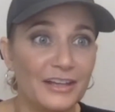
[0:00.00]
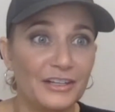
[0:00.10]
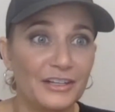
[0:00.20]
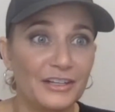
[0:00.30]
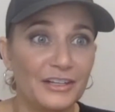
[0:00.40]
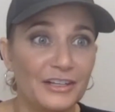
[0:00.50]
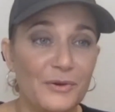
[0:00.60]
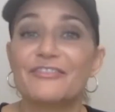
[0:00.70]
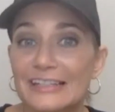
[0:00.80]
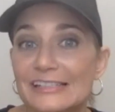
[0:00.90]
you have to
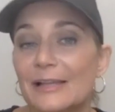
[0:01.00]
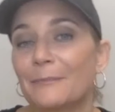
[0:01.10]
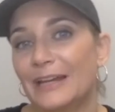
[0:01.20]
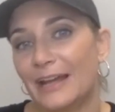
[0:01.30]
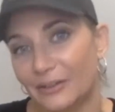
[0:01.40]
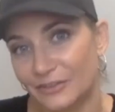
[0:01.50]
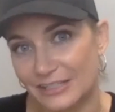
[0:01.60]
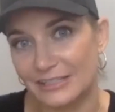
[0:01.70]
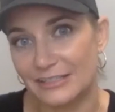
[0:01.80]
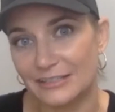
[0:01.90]
fix somebody
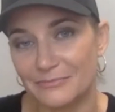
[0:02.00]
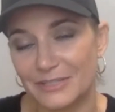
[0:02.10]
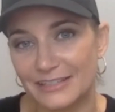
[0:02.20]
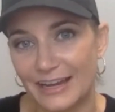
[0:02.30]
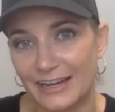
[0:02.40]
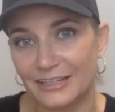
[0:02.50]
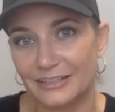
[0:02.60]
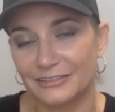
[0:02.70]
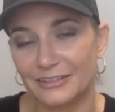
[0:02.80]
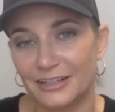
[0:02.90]
else's mistake
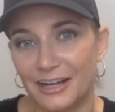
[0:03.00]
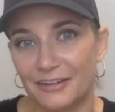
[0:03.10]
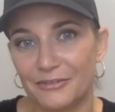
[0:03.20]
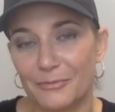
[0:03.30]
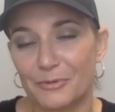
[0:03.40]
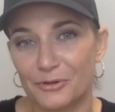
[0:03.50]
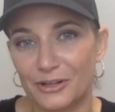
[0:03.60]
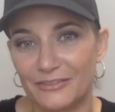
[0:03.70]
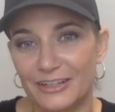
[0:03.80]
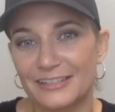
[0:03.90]
from a previous?